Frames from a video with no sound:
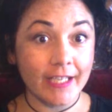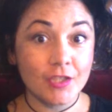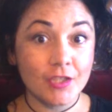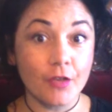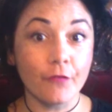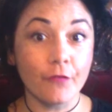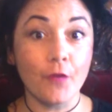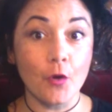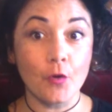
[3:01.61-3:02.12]
to
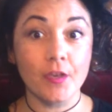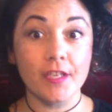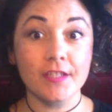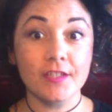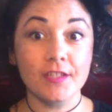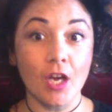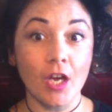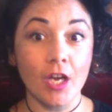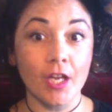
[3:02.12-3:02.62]
focus
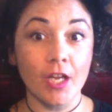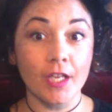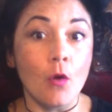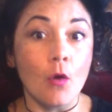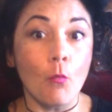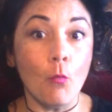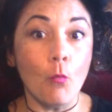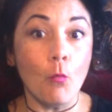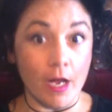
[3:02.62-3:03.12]
on
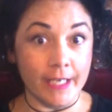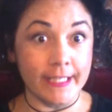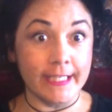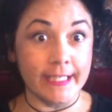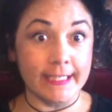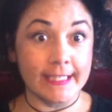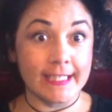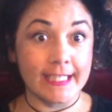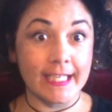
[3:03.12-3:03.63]
what
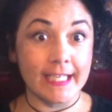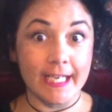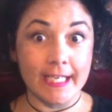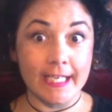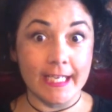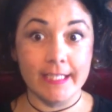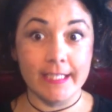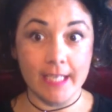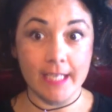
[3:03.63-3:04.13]
needs to
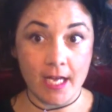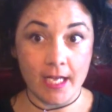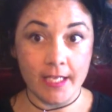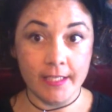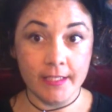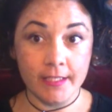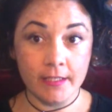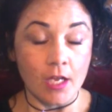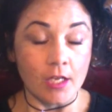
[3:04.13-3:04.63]
get
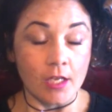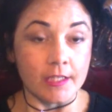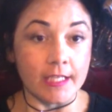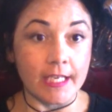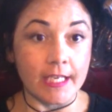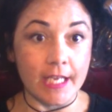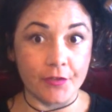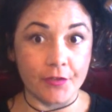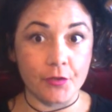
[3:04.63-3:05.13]
done to
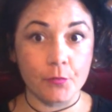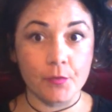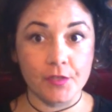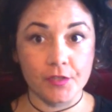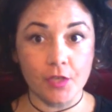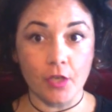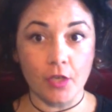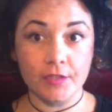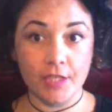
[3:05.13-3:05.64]
get the
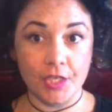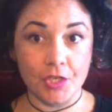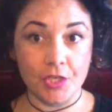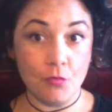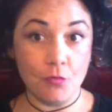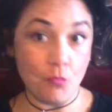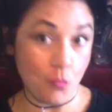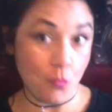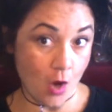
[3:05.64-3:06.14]
results that you
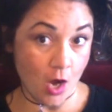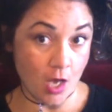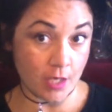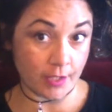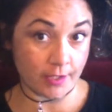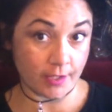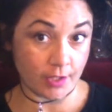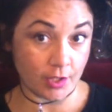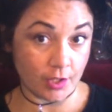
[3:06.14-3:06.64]
want.
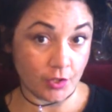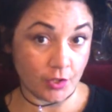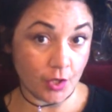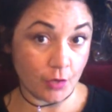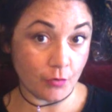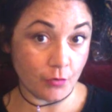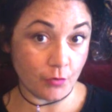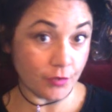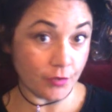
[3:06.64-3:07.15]

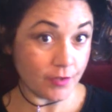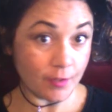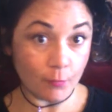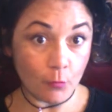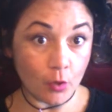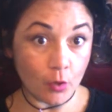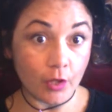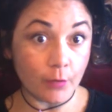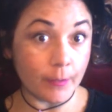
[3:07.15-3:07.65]
So do some
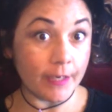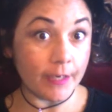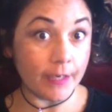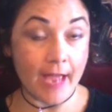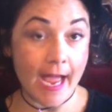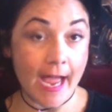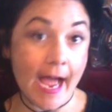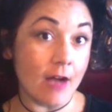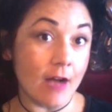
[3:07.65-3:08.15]
work around the
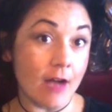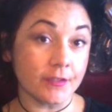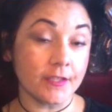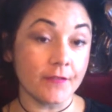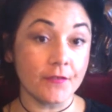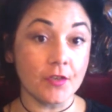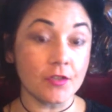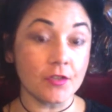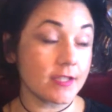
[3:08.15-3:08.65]
house.
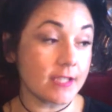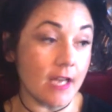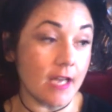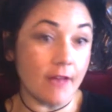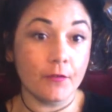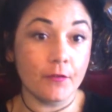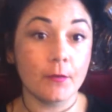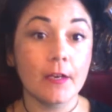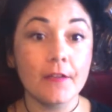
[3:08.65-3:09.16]
If there's
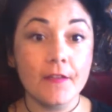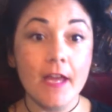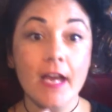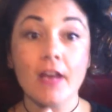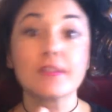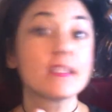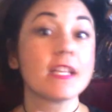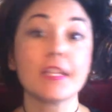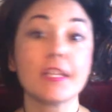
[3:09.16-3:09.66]
stuff around the
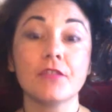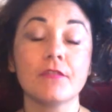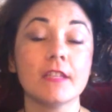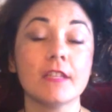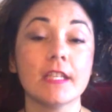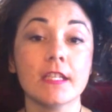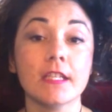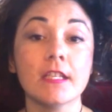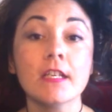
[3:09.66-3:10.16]
house that you
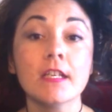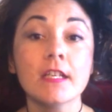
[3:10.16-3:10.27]
need